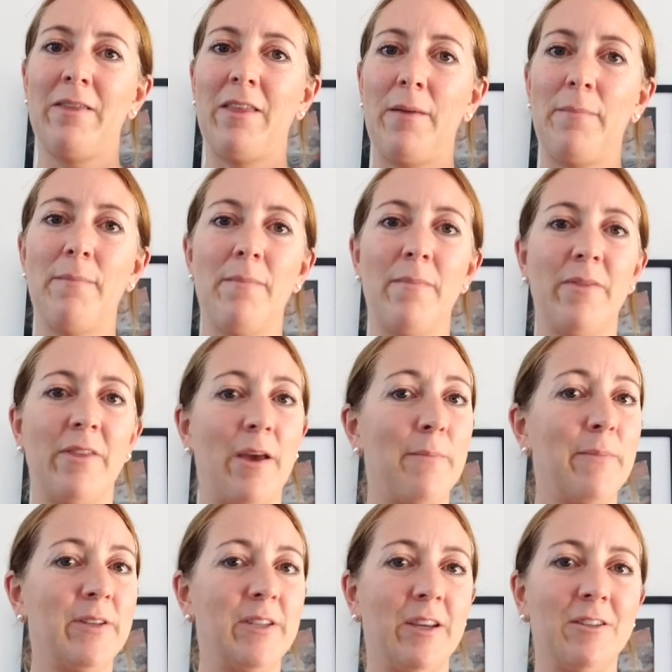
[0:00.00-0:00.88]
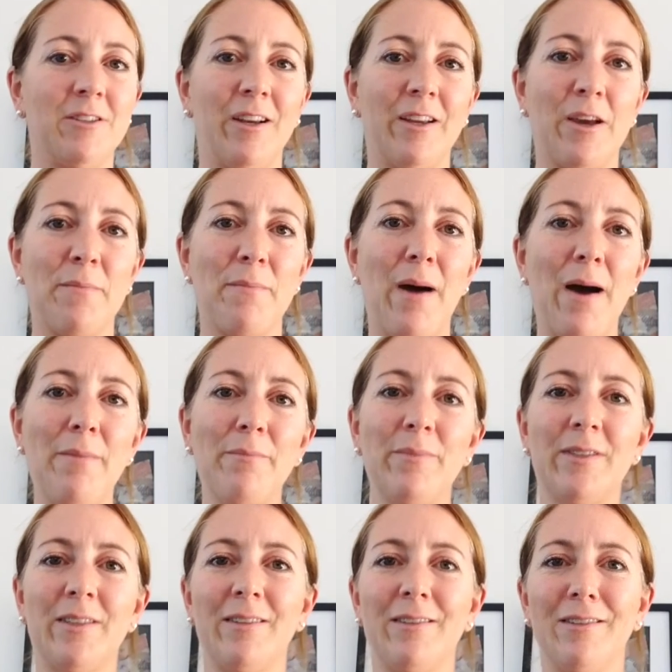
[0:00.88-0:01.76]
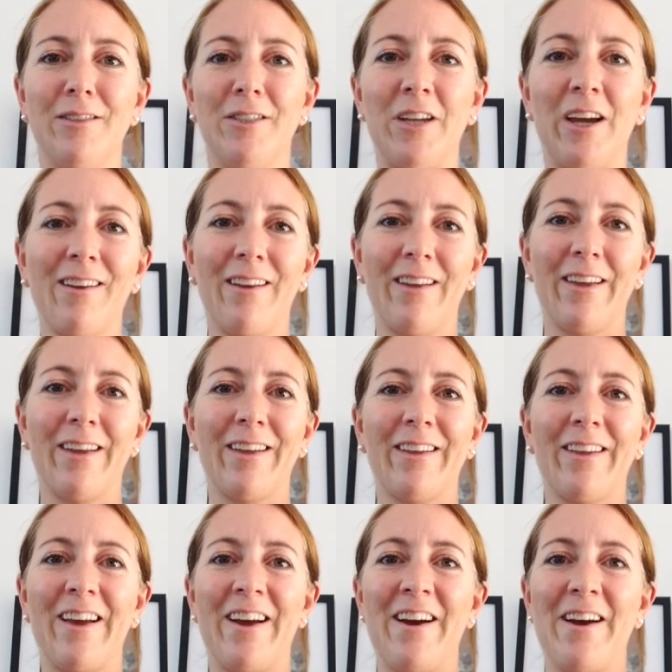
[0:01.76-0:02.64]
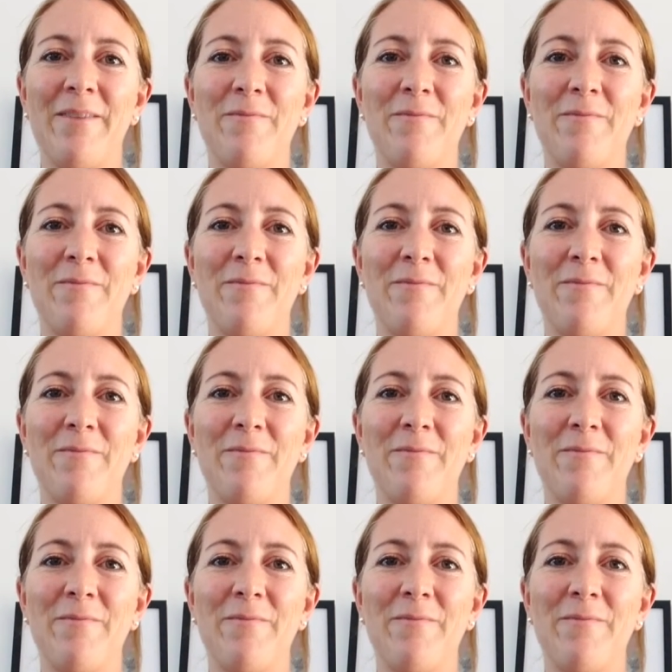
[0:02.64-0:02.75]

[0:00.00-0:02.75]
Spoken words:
They potentially are mums and juggling